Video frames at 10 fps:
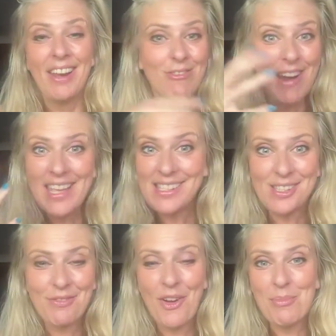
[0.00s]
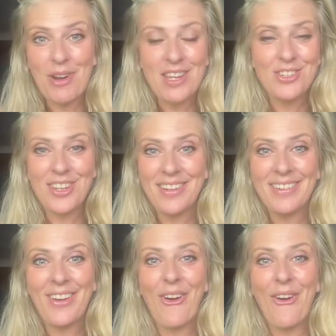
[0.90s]
raises the
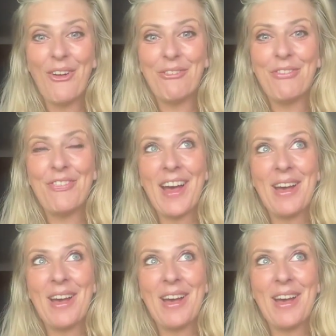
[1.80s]
vibration of